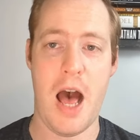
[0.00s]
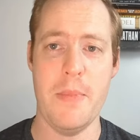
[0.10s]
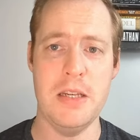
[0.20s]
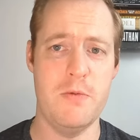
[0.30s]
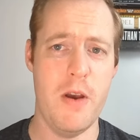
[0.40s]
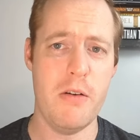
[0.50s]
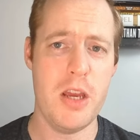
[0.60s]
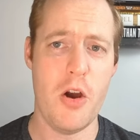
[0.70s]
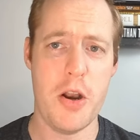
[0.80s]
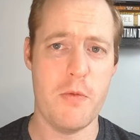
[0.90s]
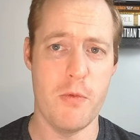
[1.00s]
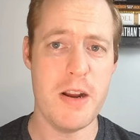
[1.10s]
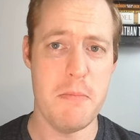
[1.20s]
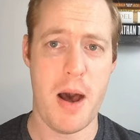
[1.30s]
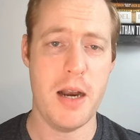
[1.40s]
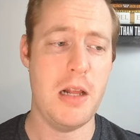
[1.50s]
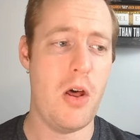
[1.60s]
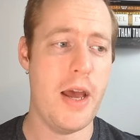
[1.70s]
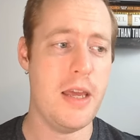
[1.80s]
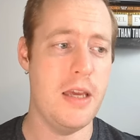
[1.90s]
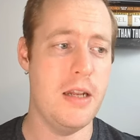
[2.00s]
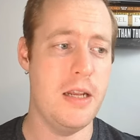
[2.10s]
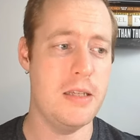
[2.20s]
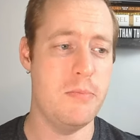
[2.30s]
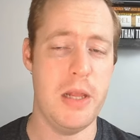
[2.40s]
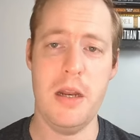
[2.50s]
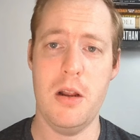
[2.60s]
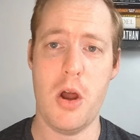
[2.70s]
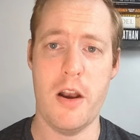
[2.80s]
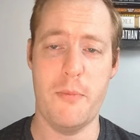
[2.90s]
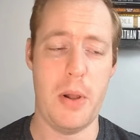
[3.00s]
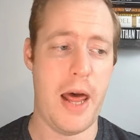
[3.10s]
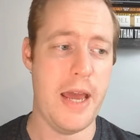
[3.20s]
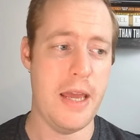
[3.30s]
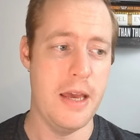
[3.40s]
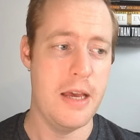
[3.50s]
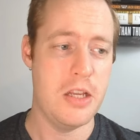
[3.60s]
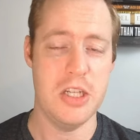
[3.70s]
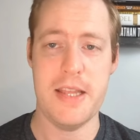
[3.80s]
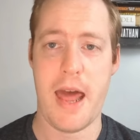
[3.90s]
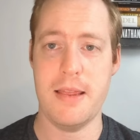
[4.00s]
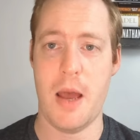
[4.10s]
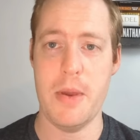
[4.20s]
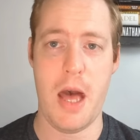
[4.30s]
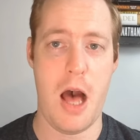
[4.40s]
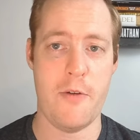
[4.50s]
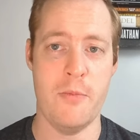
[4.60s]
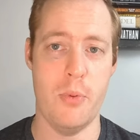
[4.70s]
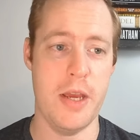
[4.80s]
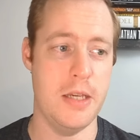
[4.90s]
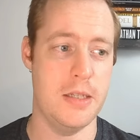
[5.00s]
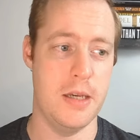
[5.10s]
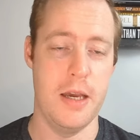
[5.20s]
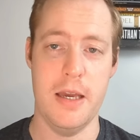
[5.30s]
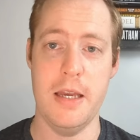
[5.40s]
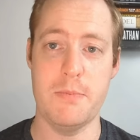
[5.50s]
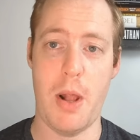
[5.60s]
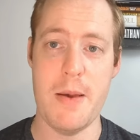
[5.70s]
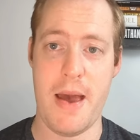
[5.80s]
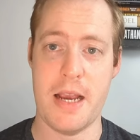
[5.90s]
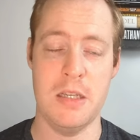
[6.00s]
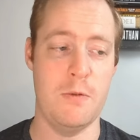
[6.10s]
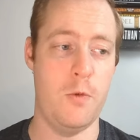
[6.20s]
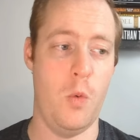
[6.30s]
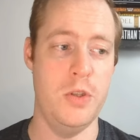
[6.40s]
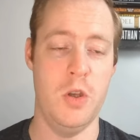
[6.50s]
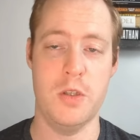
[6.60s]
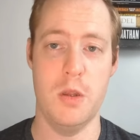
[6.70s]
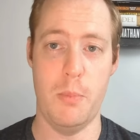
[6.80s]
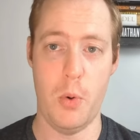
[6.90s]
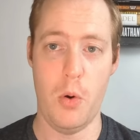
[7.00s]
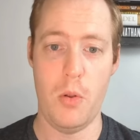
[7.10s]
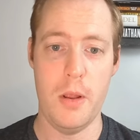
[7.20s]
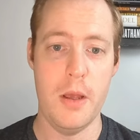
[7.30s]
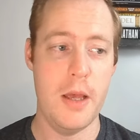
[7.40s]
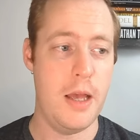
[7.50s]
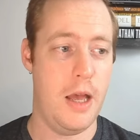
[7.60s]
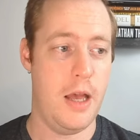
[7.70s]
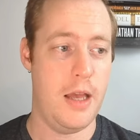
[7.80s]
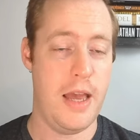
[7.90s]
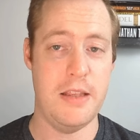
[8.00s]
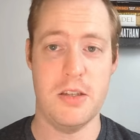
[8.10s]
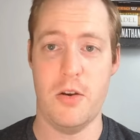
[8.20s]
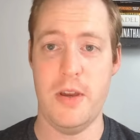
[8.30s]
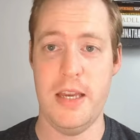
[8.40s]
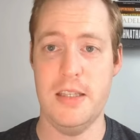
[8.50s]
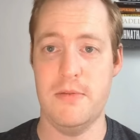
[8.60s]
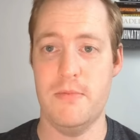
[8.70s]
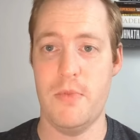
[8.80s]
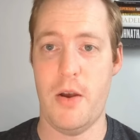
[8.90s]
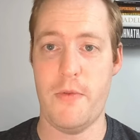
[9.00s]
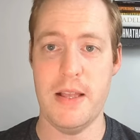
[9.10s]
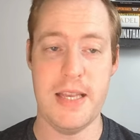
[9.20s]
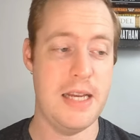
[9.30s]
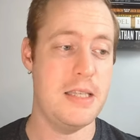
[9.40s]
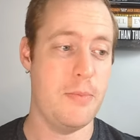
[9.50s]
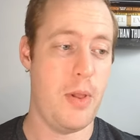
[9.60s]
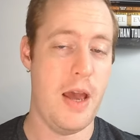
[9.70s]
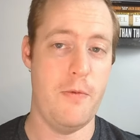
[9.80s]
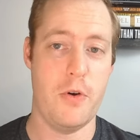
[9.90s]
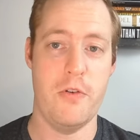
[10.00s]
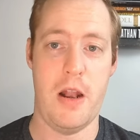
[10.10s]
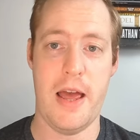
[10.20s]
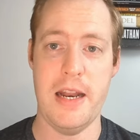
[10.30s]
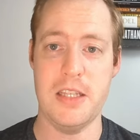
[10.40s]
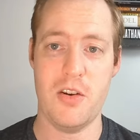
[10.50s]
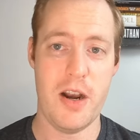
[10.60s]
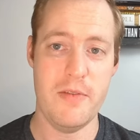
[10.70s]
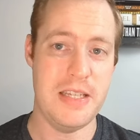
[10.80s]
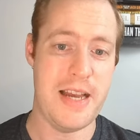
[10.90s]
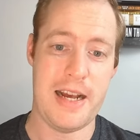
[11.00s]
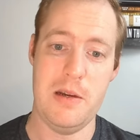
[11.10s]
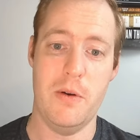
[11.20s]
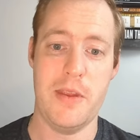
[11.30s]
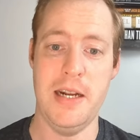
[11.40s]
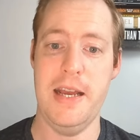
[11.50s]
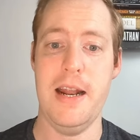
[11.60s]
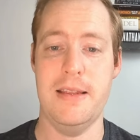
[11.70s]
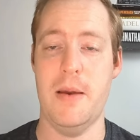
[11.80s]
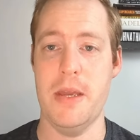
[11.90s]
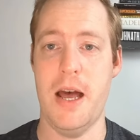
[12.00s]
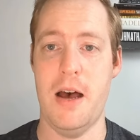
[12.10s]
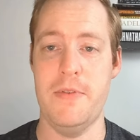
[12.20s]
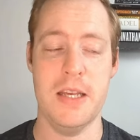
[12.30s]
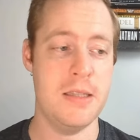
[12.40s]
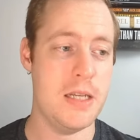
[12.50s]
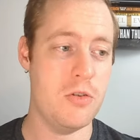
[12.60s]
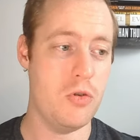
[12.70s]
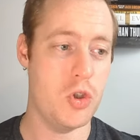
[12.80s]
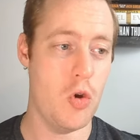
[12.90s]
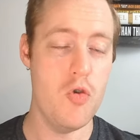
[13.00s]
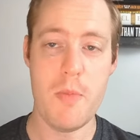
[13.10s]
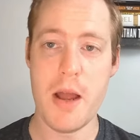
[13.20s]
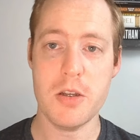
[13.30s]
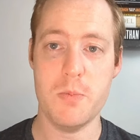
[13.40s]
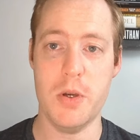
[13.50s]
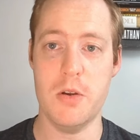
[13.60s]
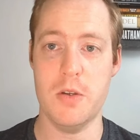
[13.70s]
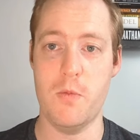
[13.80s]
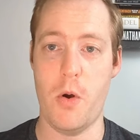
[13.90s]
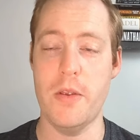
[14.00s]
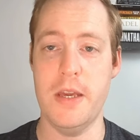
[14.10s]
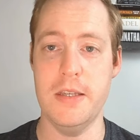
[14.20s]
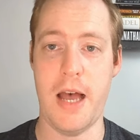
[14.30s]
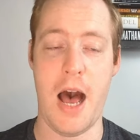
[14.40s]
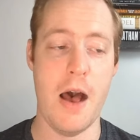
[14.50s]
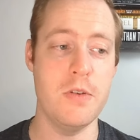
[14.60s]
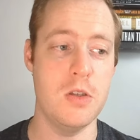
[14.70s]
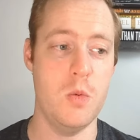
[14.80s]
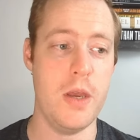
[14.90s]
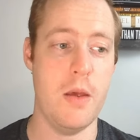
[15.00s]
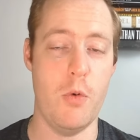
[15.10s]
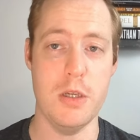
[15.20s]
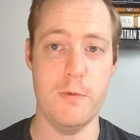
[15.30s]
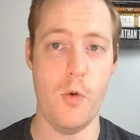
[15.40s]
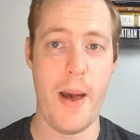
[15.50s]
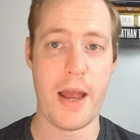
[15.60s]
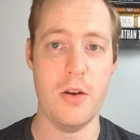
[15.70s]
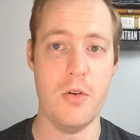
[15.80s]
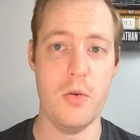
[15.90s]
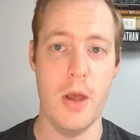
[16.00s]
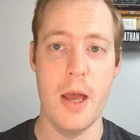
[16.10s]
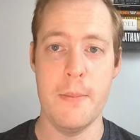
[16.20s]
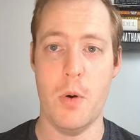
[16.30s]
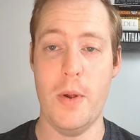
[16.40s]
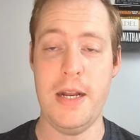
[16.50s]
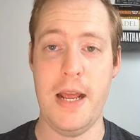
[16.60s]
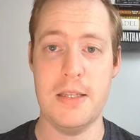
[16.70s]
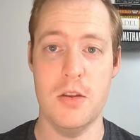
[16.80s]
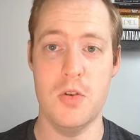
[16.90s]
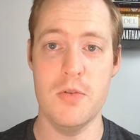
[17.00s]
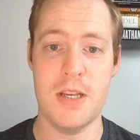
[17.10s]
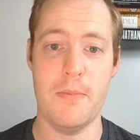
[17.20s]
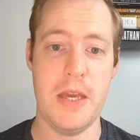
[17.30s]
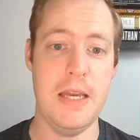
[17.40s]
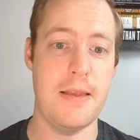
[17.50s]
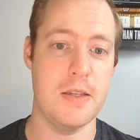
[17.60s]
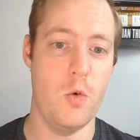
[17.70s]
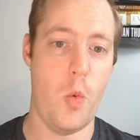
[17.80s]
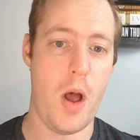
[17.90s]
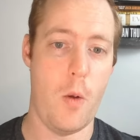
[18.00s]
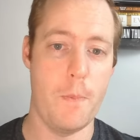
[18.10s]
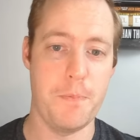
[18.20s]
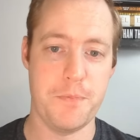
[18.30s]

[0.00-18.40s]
He's very kind of Reed Marnie-like in his ability to kind of play just out of dummy half and bring his playmakers and forwards onto the ball. And so he's a fantastic player for Cronulla, and he's kind of exactly what they need at dummy half. He doesn't need to do too much because of what his halves are doing and what his fullback can do, but when he needs to do something, he does it well.